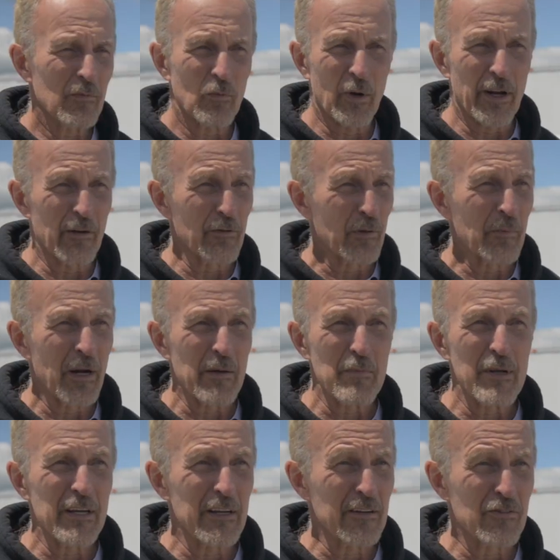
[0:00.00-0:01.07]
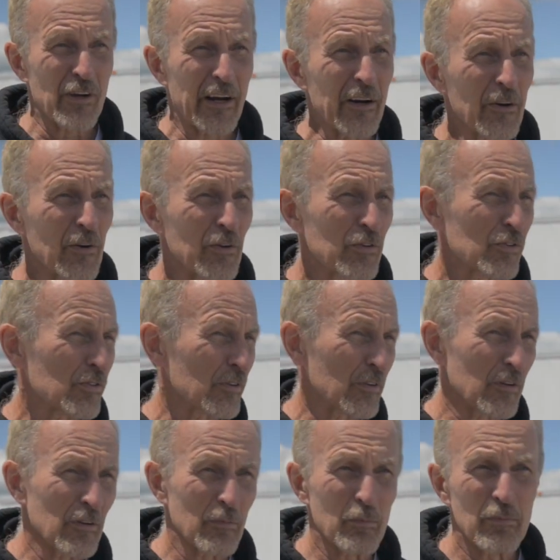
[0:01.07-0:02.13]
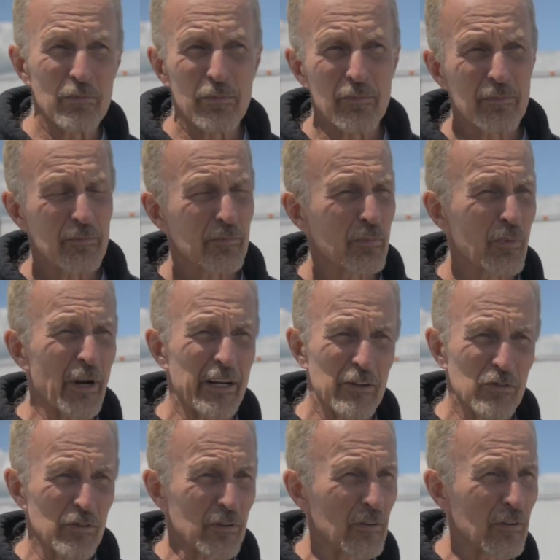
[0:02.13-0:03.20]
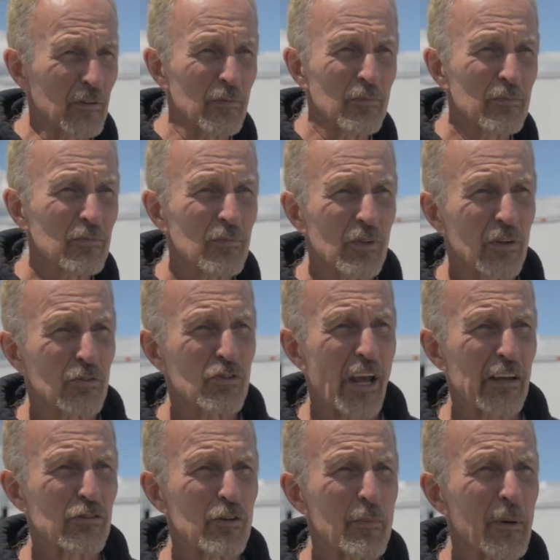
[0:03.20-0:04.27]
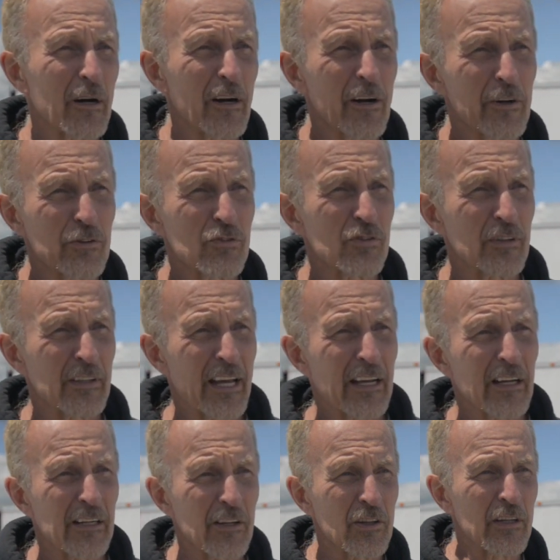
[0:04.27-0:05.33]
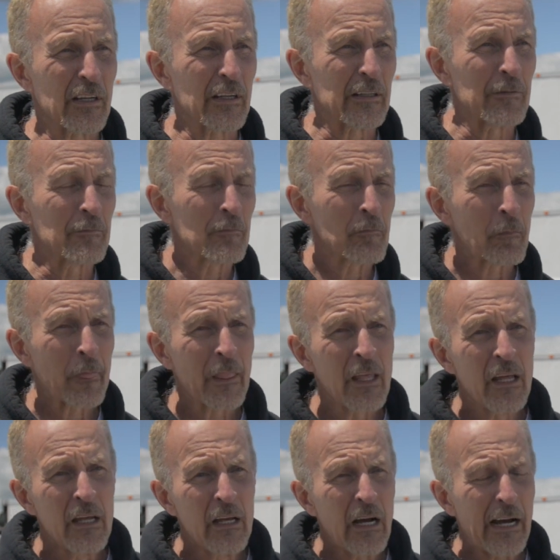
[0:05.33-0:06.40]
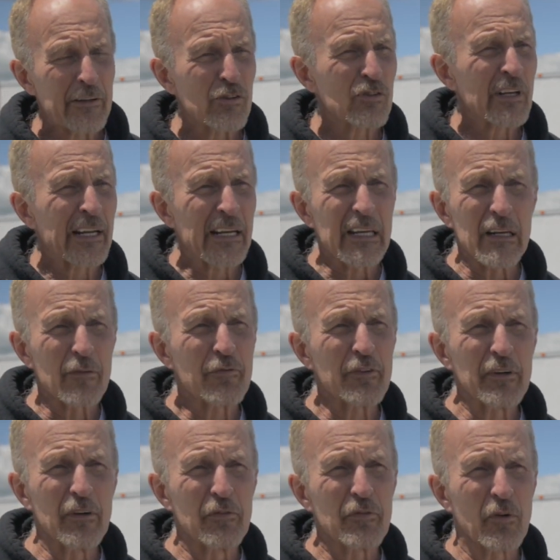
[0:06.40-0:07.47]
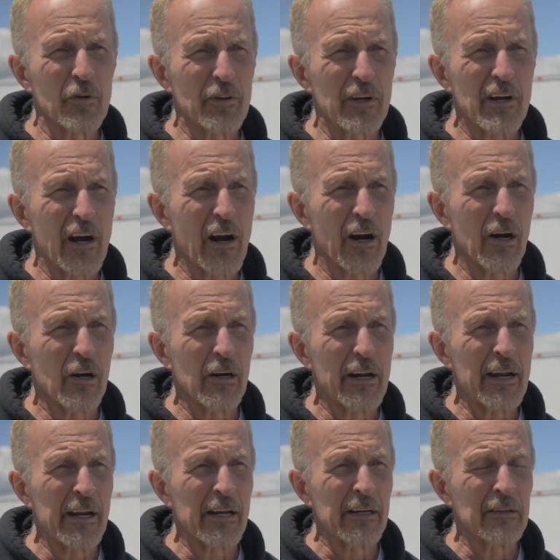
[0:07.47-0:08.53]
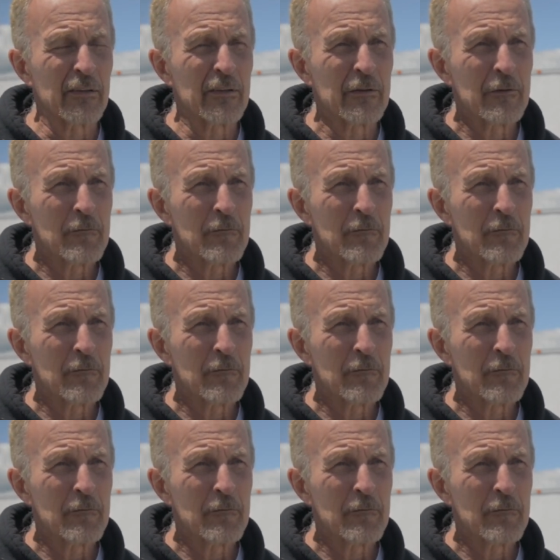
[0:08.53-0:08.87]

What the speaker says: whatever it might be, tires or brakes or chassis parts and that kind of thing. And I just kind of get a feel for the car and